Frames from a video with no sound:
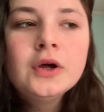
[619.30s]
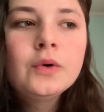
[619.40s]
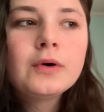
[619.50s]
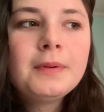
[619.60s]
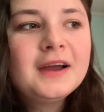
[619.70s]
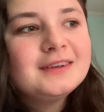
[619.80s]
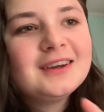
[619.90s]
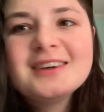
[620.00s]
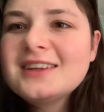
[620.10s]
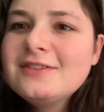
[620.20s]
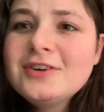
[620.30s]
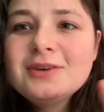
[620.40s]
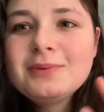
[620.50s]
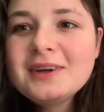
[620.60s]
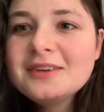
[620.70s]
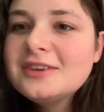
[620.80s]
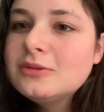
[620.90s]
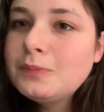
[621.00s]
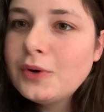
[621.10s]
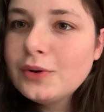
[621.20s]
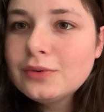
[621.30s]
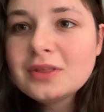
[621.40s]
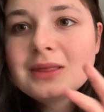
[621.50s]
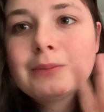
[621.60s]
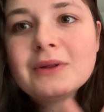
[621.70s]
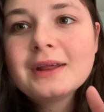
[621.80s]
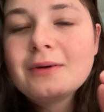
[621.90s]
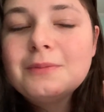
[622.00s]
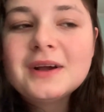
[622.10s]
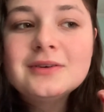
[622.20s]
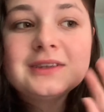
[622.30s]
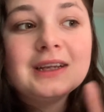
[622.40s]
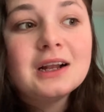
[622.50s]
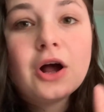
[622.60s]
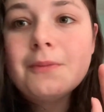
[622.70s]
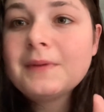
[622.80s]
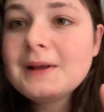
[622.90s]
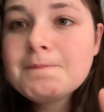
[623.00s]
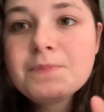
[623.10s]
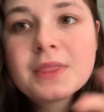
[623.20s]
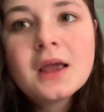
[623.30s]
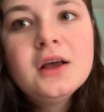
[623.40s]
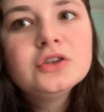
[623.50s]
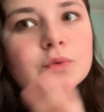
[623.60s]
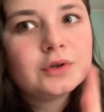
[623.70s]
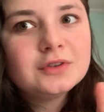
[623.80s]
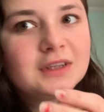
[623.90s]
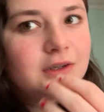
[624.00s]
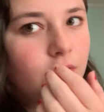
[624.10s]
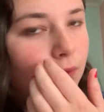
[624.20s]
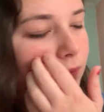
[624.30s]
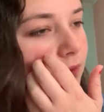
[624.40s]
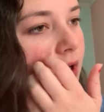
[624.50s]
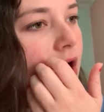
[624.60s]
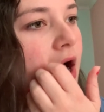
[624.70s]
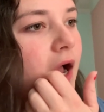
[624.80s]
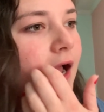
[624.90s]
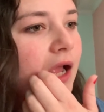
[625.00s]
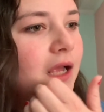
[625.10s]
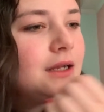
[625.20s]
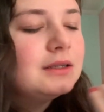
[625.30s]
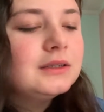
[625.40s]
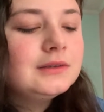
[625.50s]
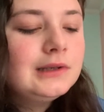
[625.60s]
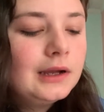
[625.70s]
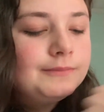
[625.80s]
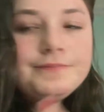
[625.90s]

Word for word: Or Pine Knox. I've heard it pronounced as both, but like Rebecca was getting on me. So we're gonna say Knoll. And yeah.